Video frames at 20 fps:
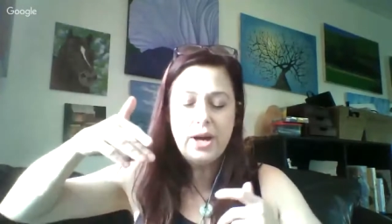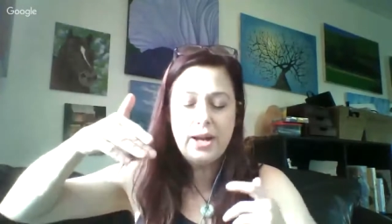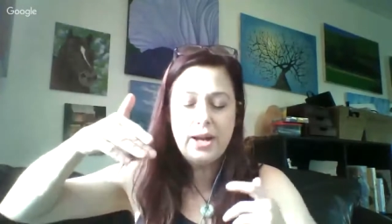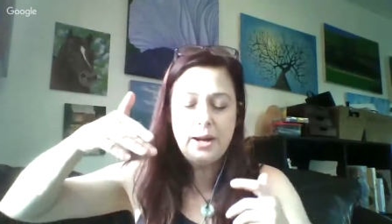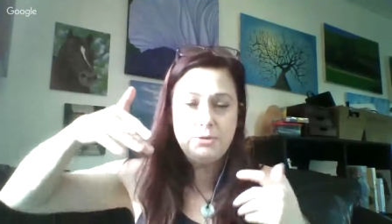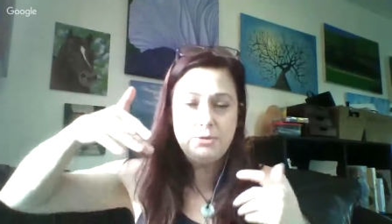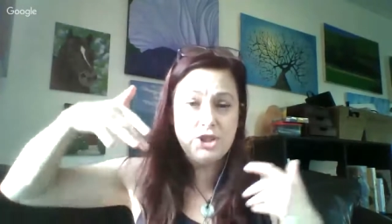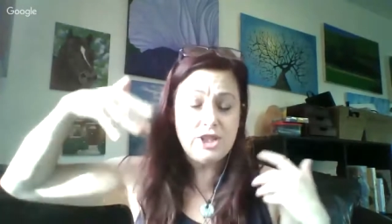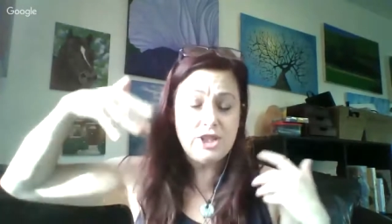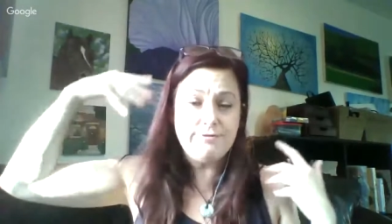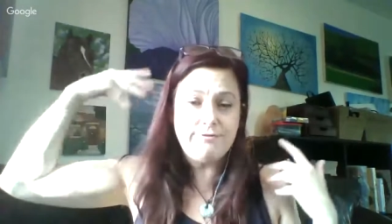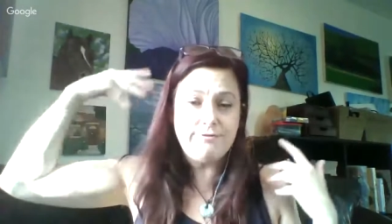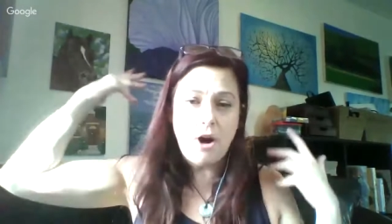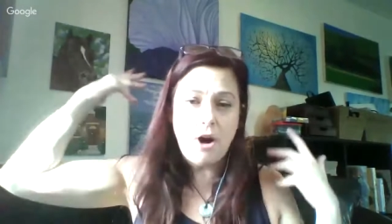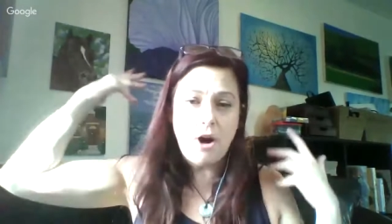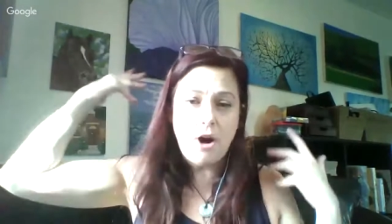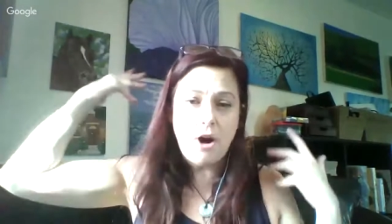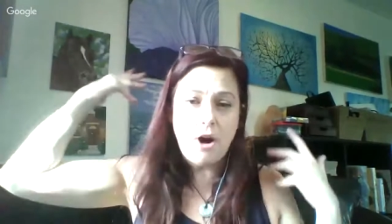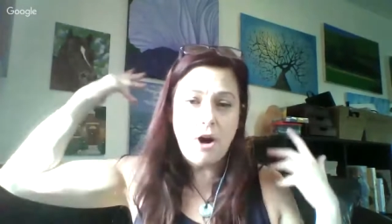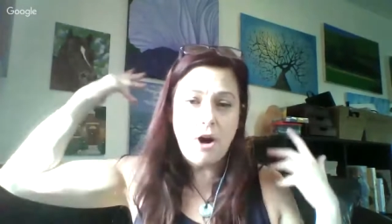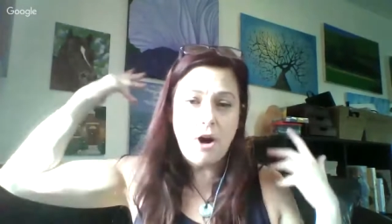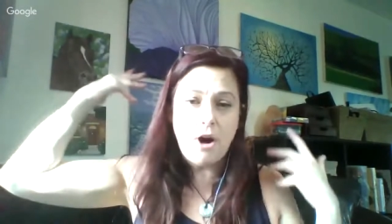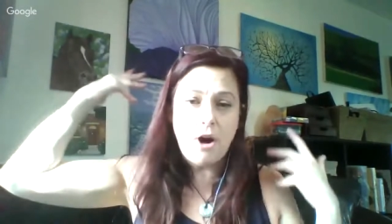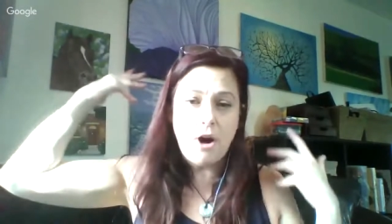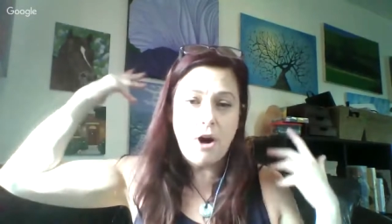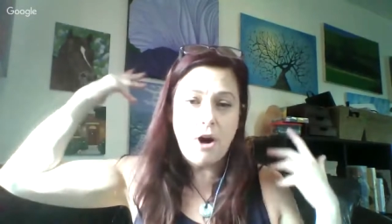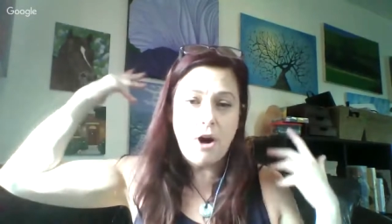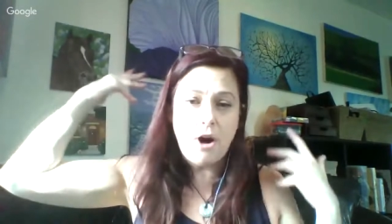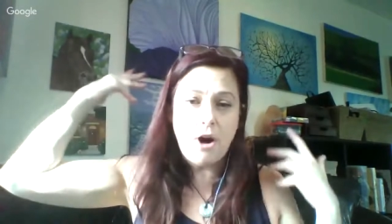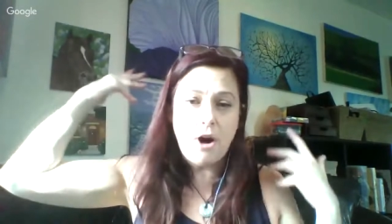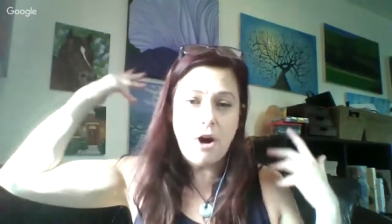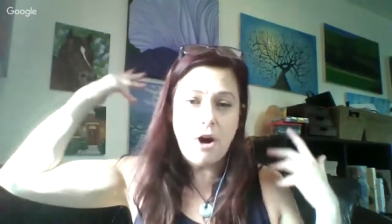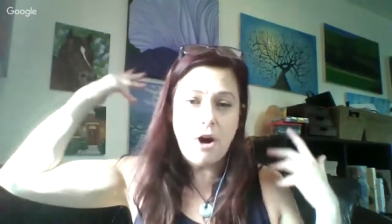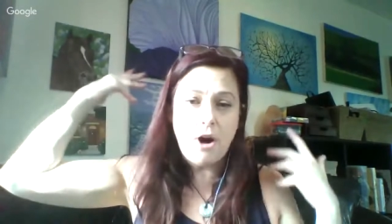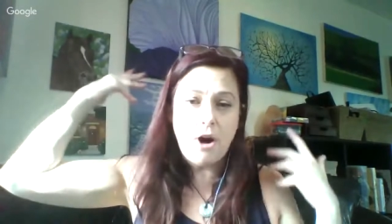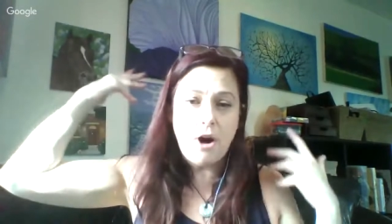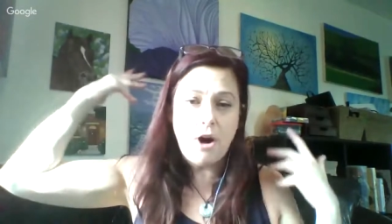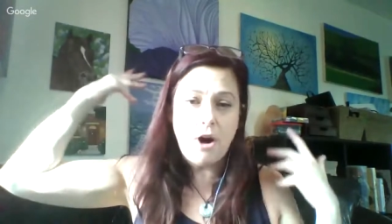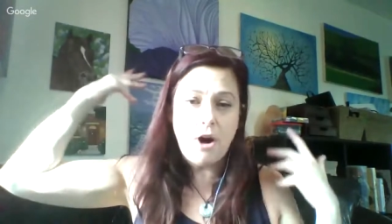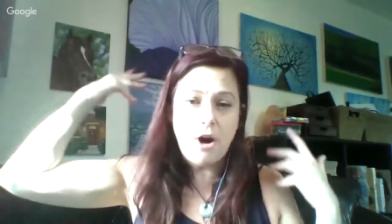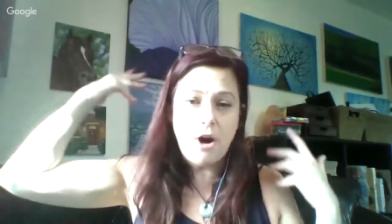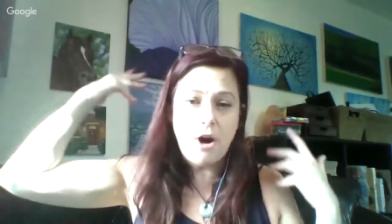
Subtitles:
you know, and I'm just following through the